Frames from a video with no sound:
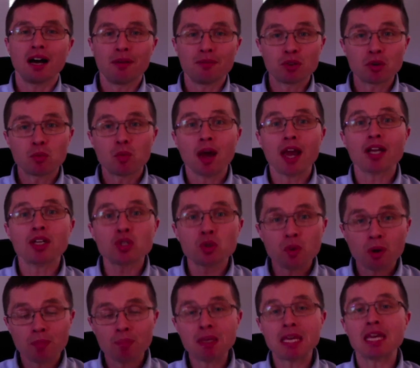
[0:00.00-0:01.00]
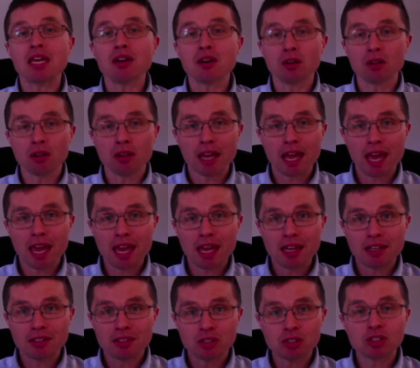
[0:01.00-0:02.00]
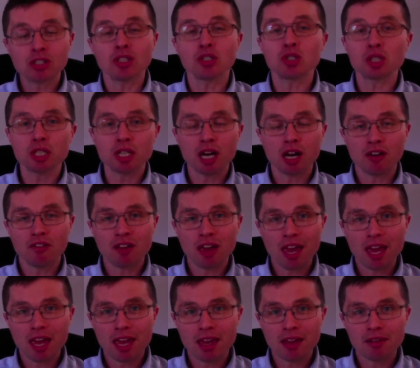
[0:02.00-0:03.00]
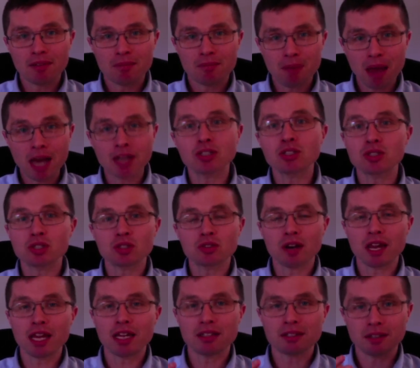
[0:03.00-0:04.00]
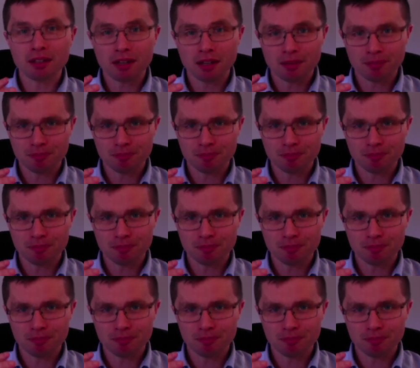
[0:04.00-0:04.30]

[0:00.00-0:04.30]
the right to appeal a decision of a magistrate,